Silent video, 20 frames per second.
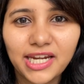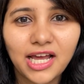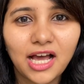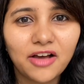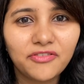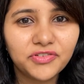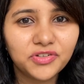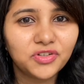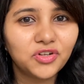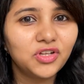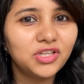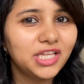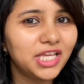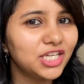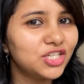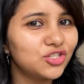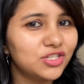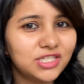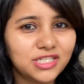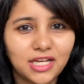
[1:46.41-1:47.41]
After all, they're
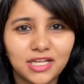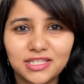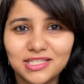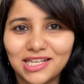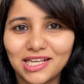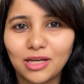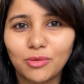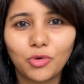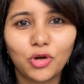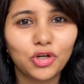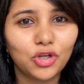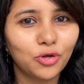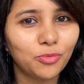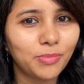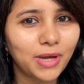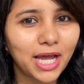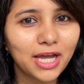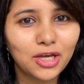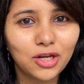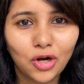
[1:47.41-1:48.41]
just asking about your
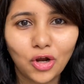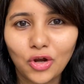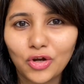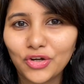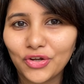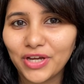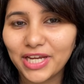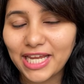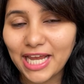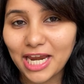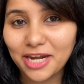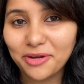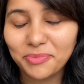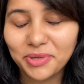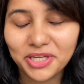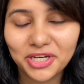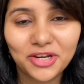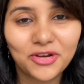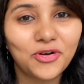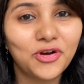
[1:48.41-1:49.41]
background, your academic
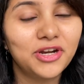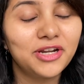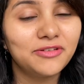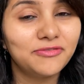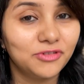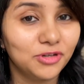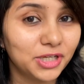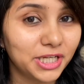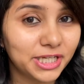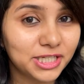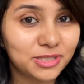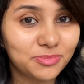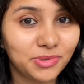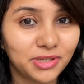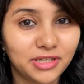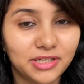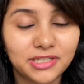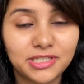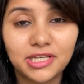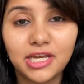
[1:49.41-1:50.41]
record, and work
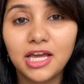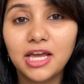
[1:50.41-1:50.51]
experience.